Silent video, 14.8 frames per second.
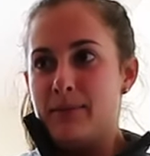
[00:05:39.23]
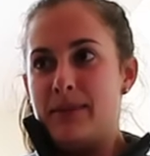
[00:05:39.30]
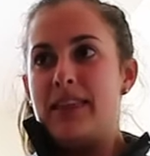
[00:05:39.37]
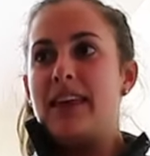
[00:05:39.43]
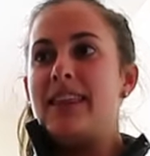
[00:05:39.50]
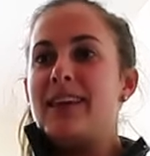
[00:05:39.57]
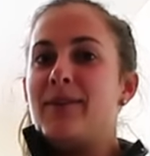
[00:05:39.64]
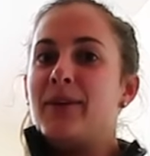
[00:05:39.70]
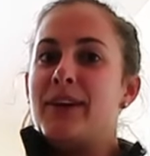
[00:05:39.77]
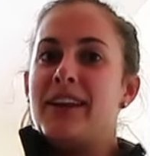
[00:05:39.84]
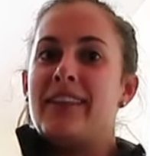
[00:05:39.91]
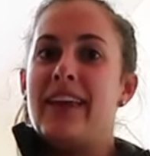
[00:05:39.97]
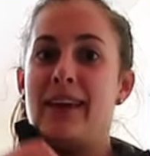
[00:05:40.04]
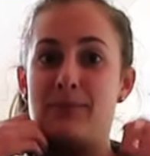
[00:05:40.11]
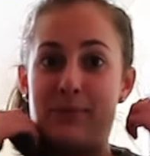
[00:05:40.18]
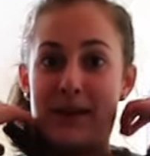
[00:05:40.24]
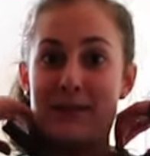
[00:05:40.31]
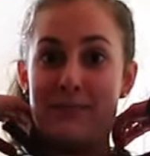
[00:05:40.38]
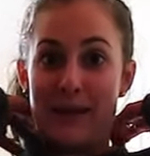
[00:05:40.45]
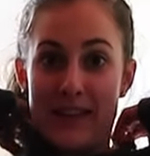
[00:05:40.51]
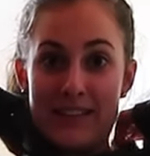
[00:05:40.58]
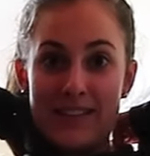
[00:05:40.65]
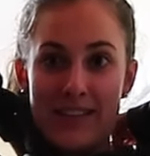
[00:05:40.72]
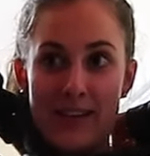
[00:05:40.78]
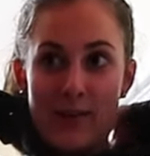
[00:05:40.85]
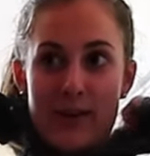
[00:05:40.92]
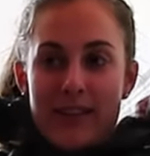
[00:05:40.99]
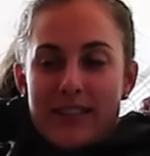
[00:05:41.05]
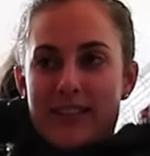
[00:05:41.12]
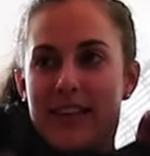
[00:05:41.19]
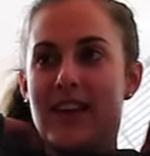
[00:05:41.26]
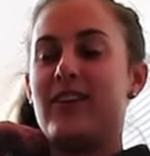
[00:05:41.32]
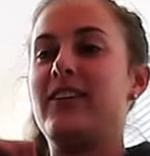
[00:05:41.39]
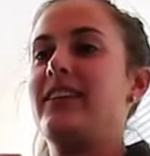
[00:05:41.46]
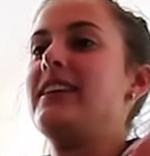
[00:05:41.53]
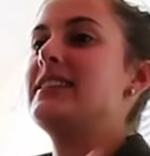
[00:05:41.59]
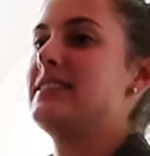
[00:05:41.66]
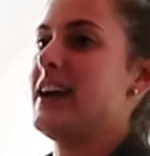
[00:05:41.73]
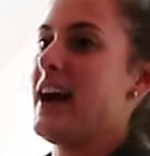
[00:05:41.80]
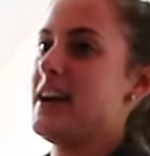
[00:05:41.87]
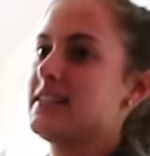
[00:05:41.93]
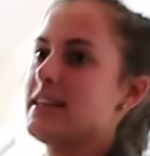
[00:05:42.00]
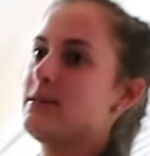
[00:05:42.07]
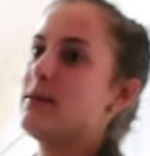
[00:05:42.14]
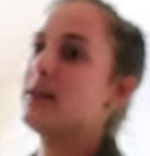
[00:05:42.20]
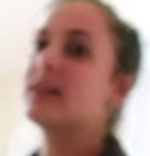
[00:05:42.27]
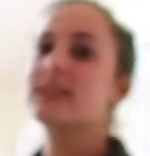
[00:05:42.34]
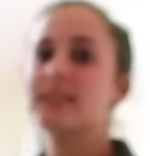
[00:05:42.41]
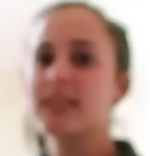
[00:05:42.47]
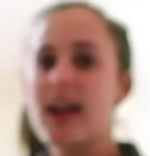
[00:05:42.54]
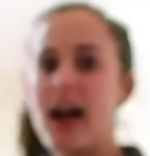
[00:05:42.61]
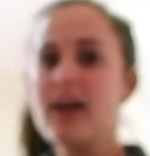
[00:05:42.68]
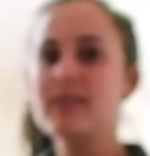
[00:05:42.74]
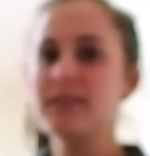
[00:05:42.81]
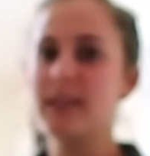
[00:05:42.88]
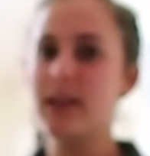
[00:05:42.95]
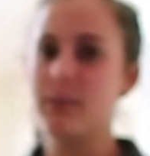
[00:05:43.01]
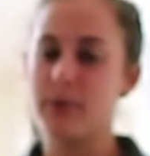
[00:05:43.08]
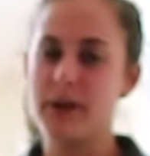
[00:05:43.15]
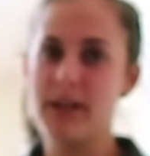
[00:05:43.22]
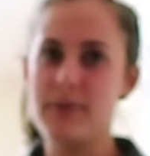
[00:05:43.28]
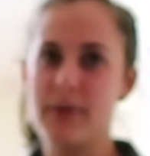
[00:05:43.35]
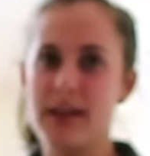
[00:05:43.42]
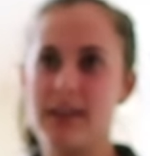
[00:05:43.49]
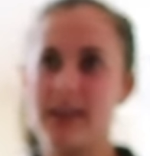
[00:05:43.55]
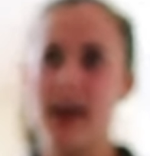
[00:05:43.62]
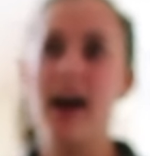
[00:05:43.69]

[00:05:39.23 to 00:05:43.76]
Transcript: But then they wanted like big men to do it. So like all these guys came in because the guy was like a pretty big